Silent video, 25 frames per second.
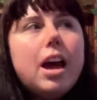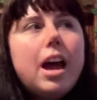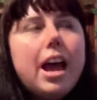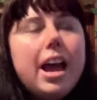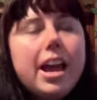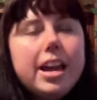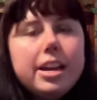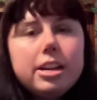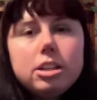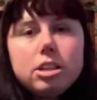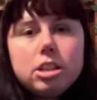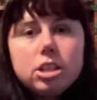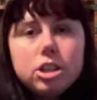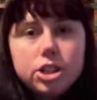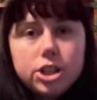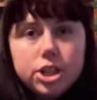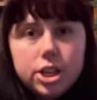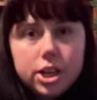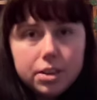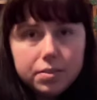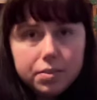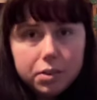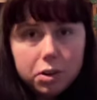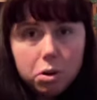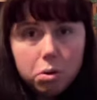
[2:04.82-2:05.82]

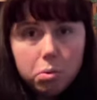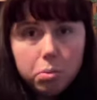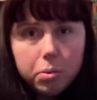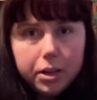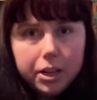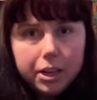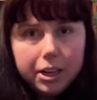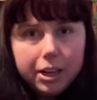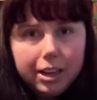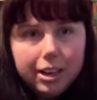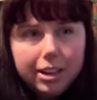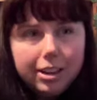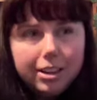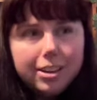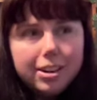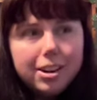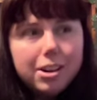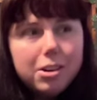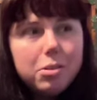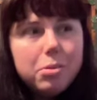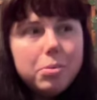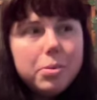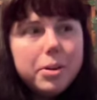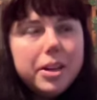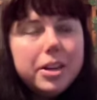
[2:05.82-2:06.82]
energy of a
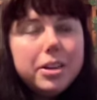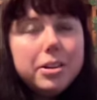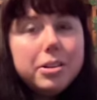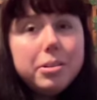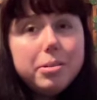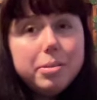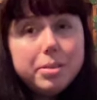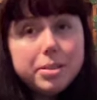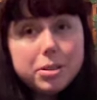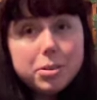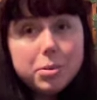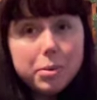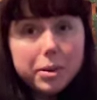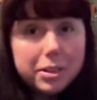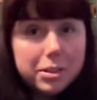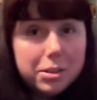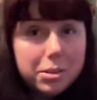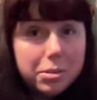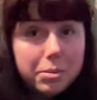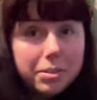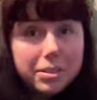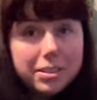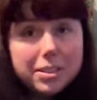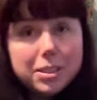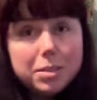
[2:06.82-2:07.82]
queen who is going
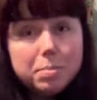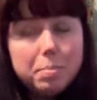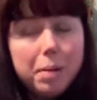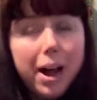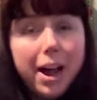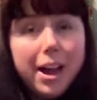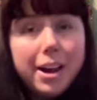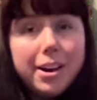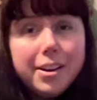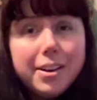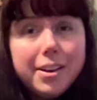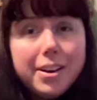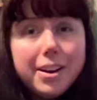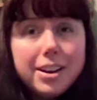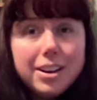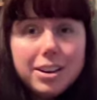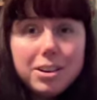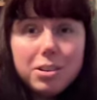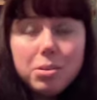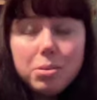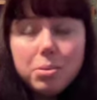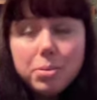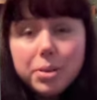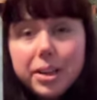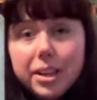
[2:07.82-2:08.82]
to inspire and a
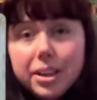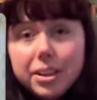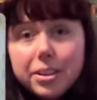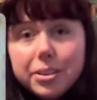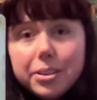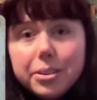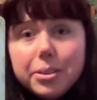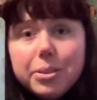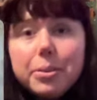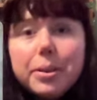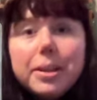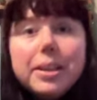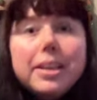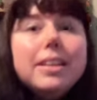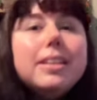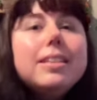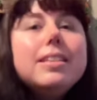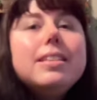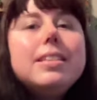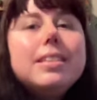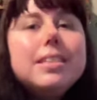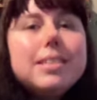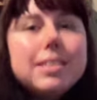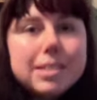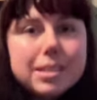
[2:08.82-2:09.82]
queen who
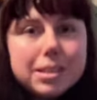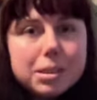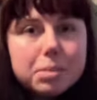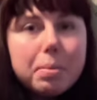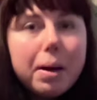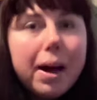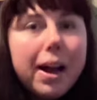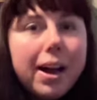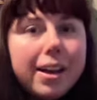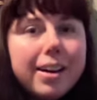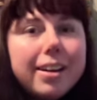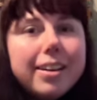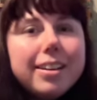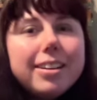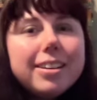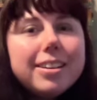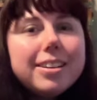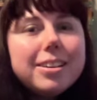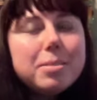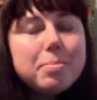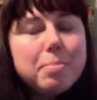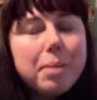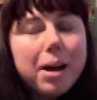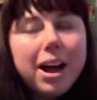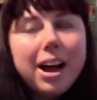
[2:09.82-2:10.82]
is
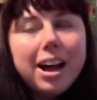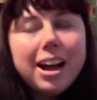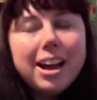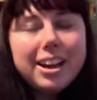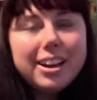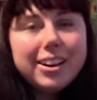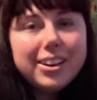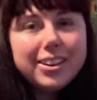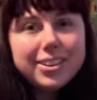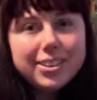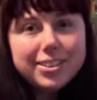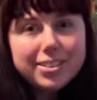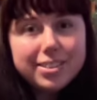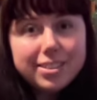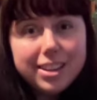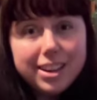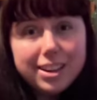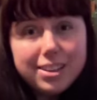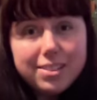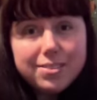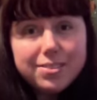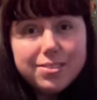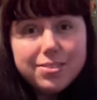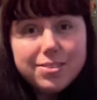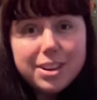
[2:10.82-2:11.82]
inspired by her
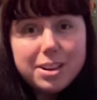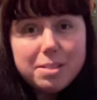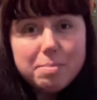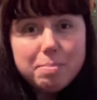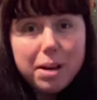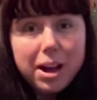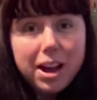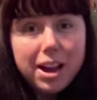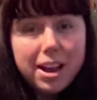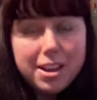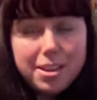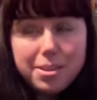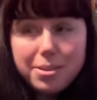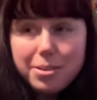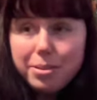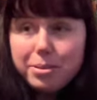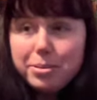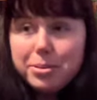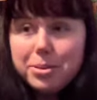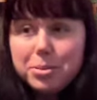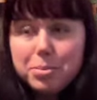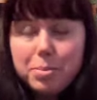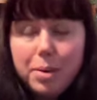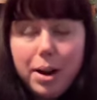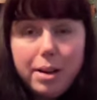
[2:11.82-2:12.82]
life and by
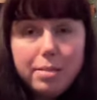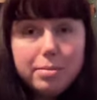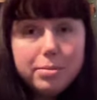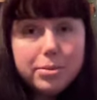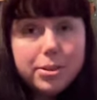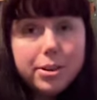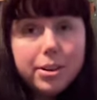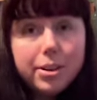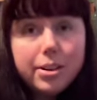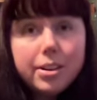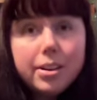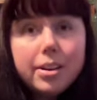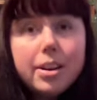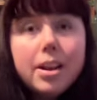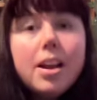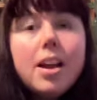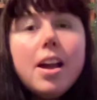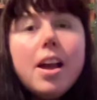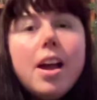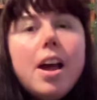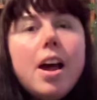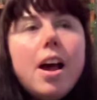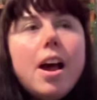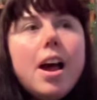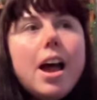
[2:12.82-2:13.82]
those around her.
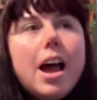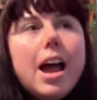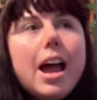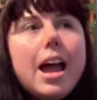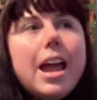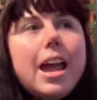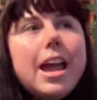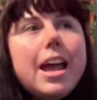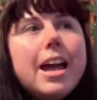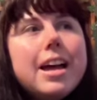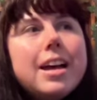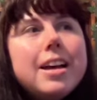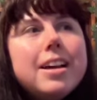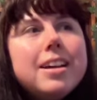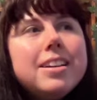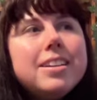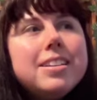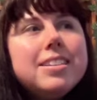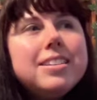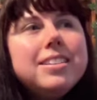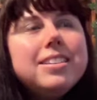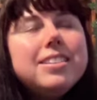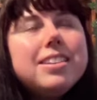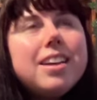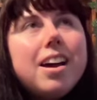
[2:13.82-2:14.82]

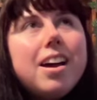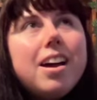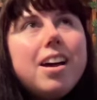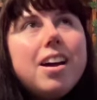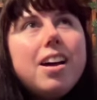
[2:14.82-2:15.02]
And